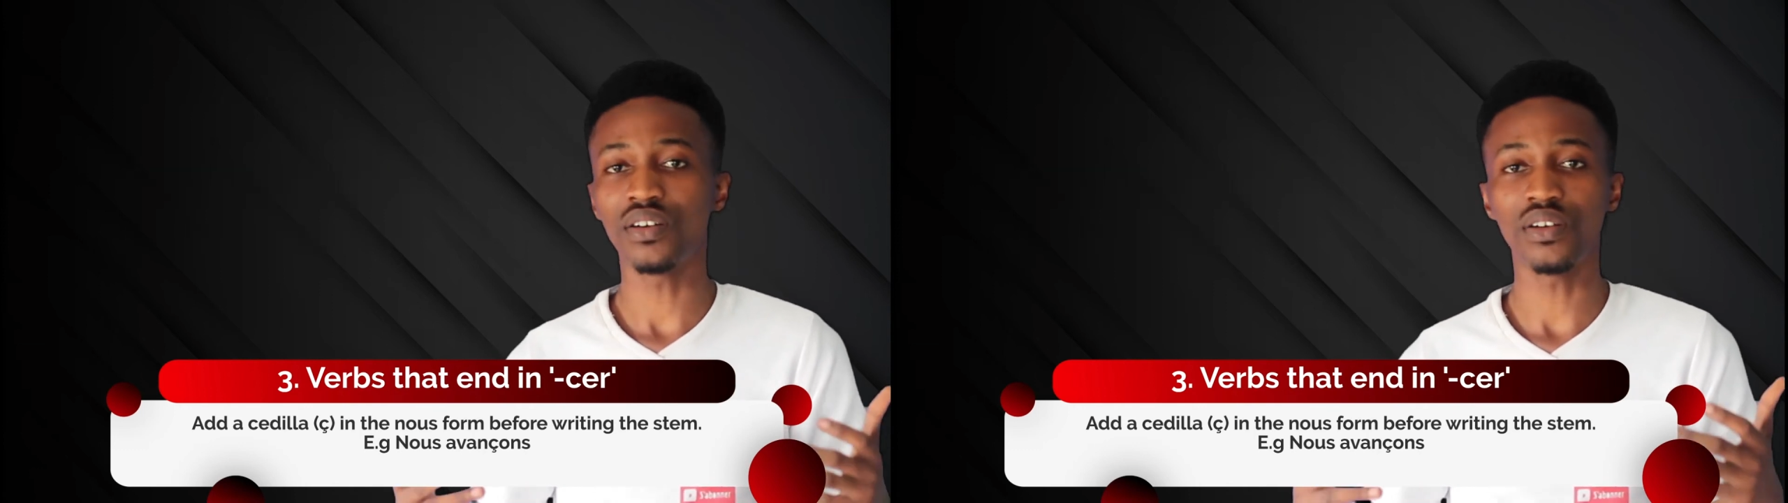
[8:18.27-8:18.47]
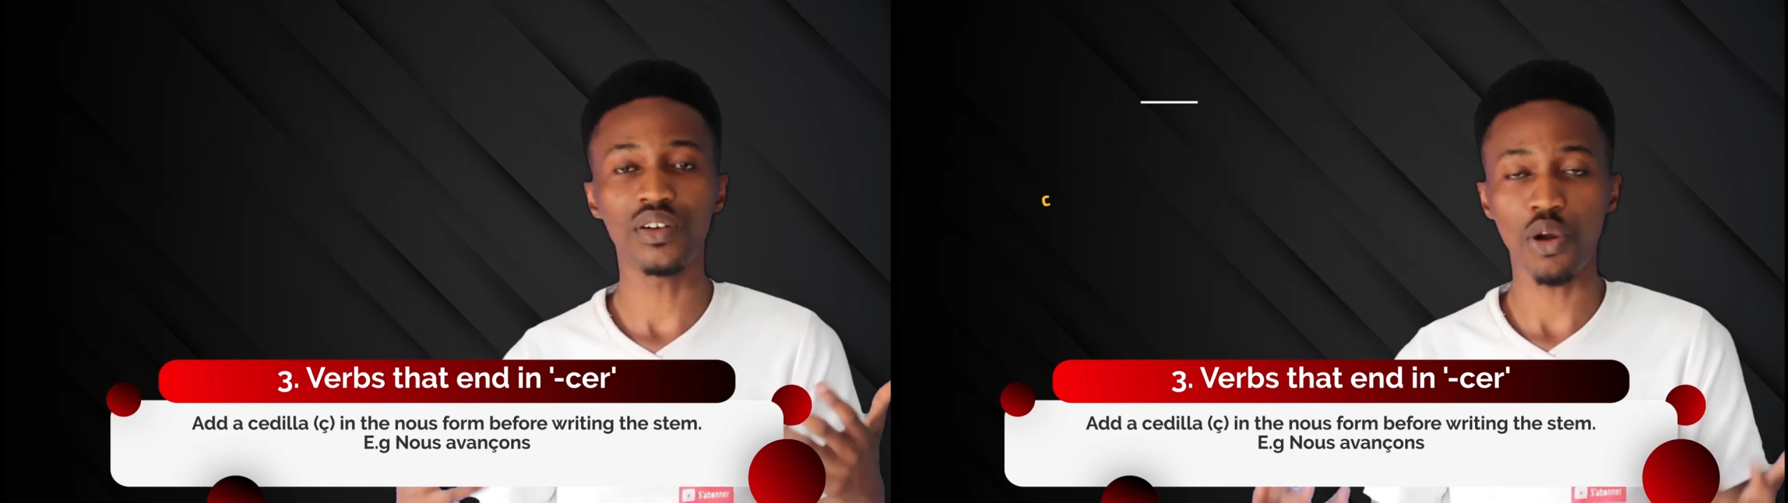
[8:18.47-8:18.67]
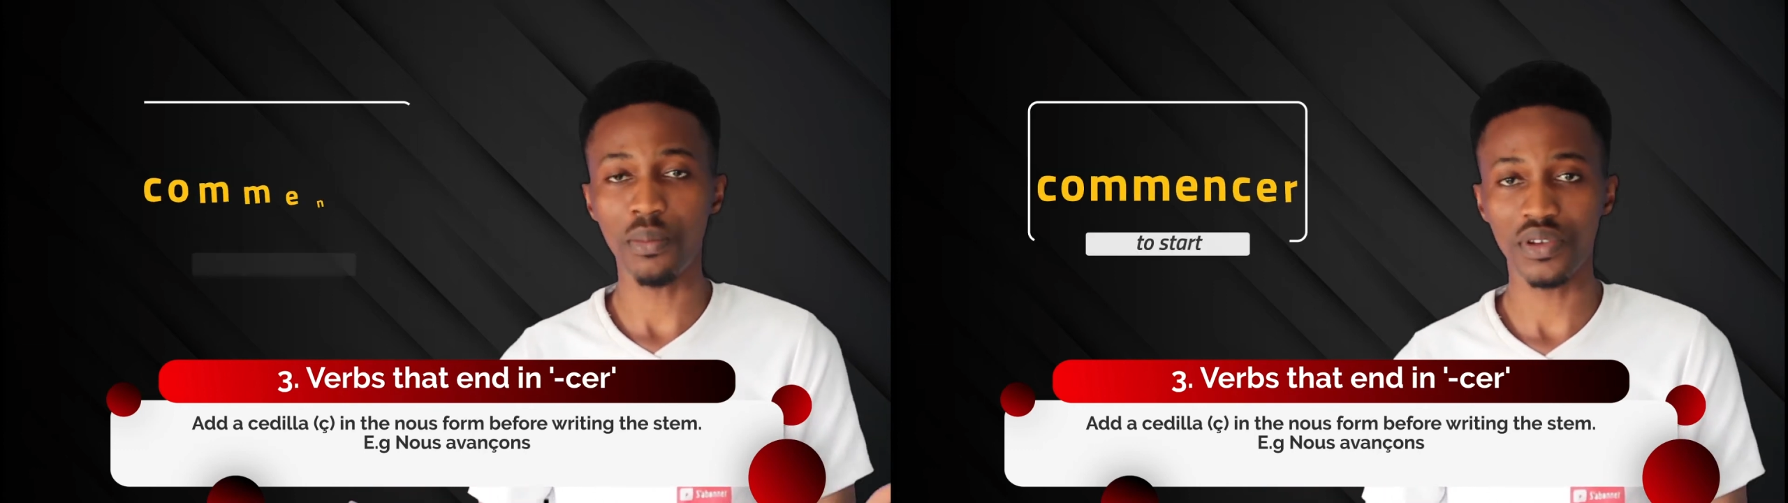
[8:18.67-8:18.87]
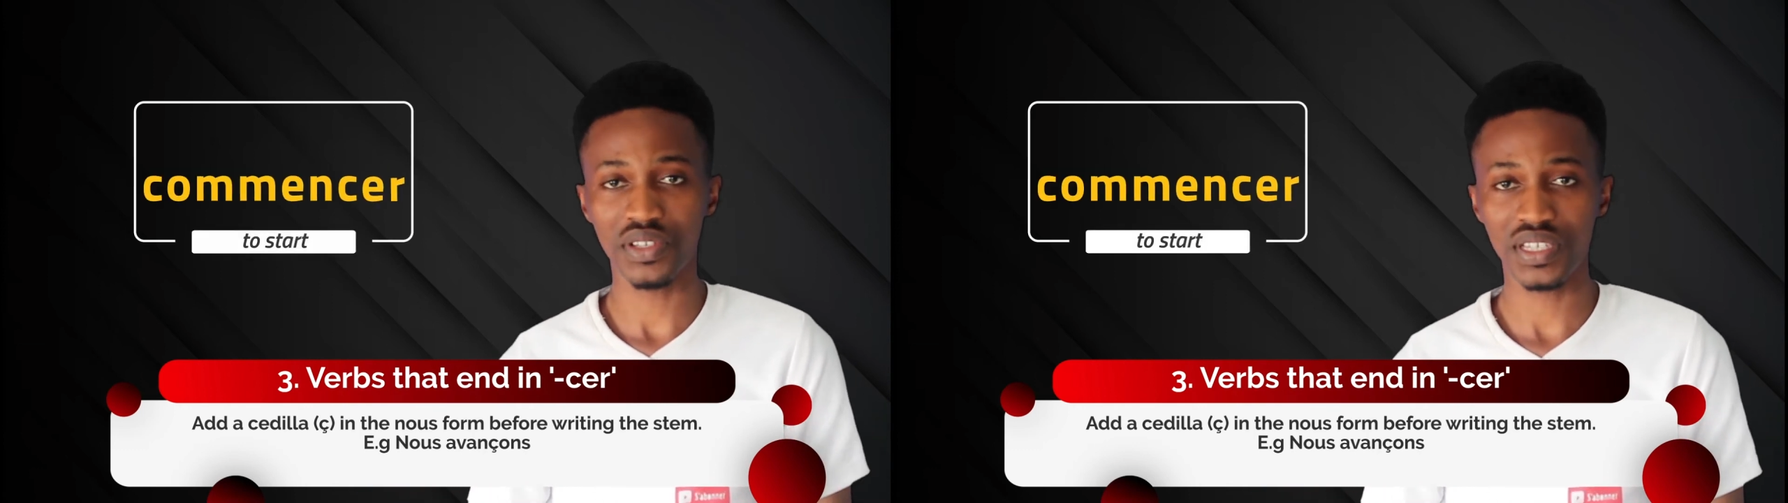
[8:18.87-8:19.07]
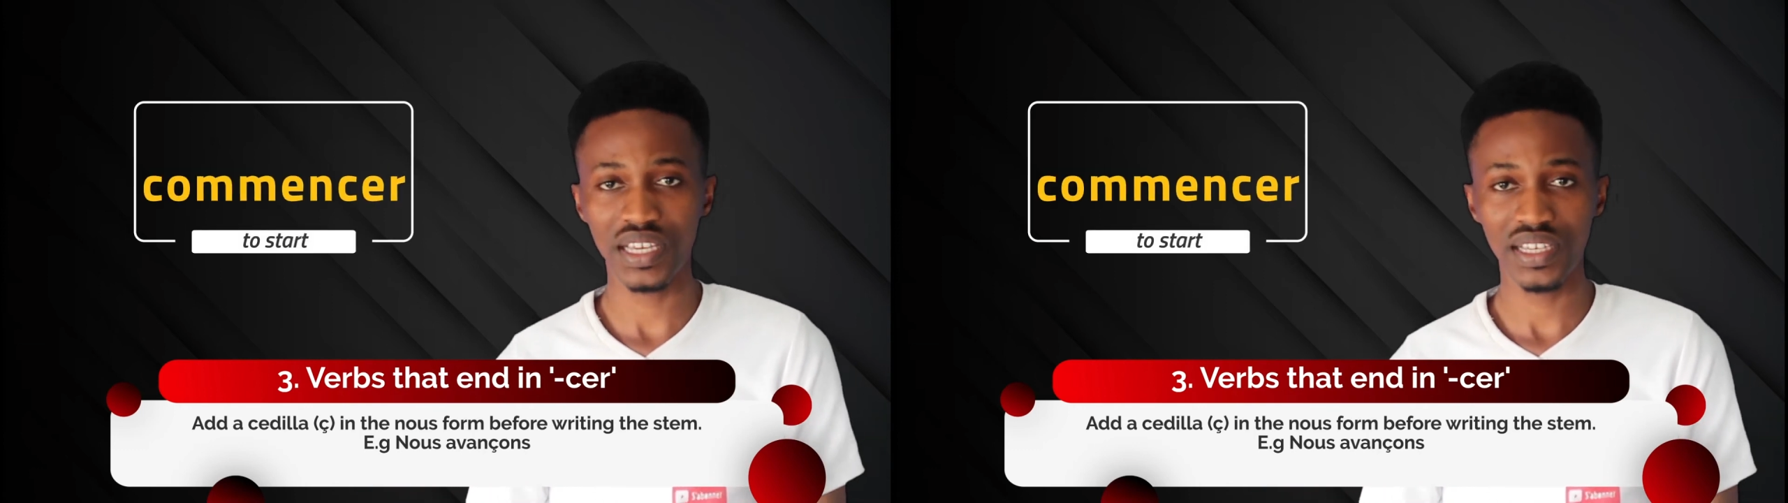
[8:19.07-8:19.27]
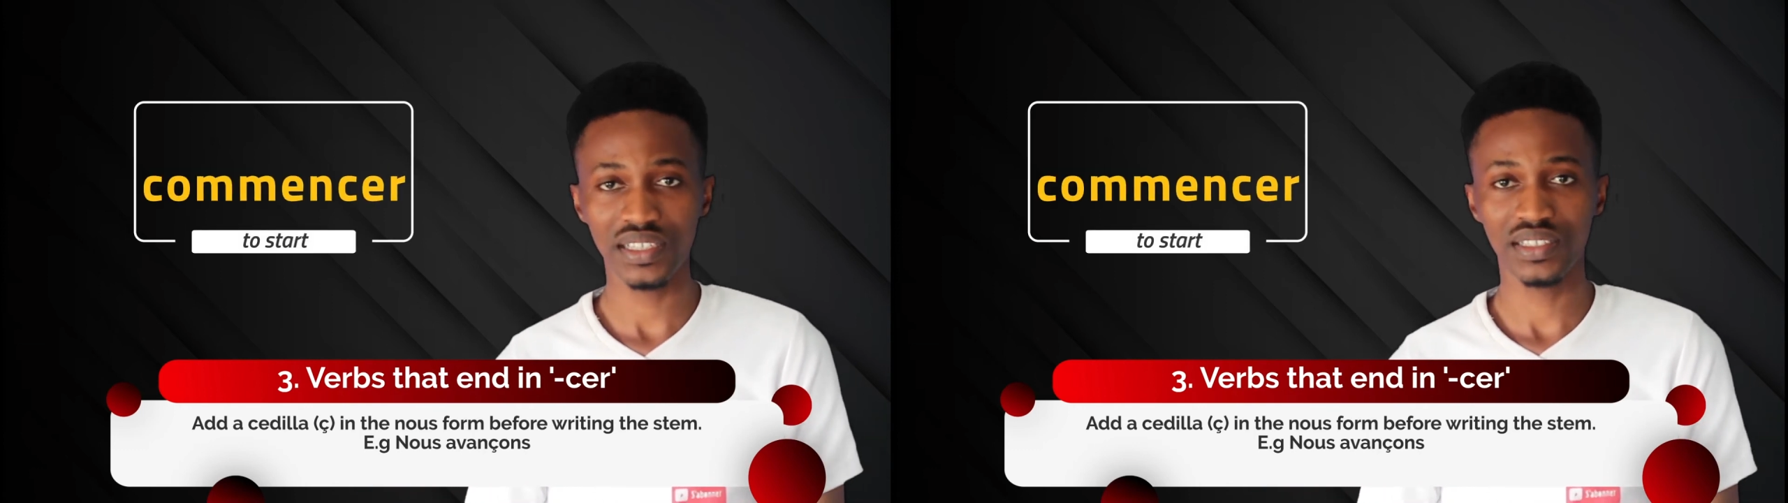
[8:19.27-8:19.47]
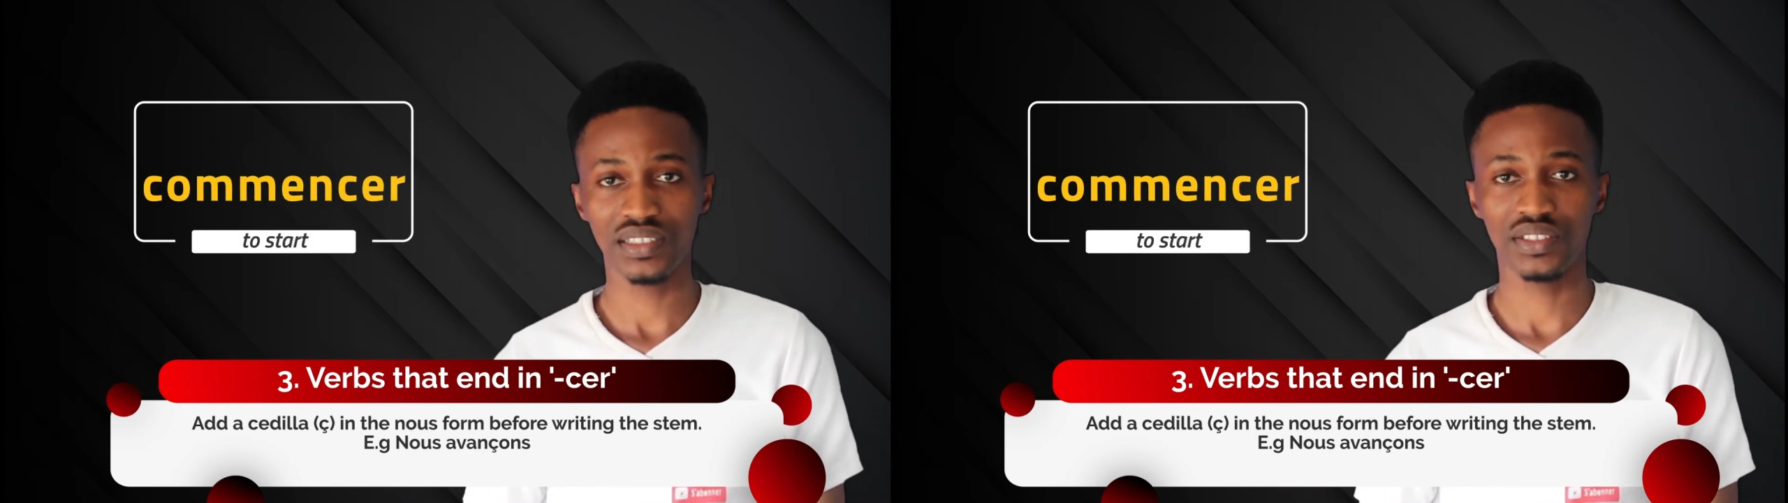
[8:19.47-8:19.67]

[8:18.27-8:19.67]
or commencer,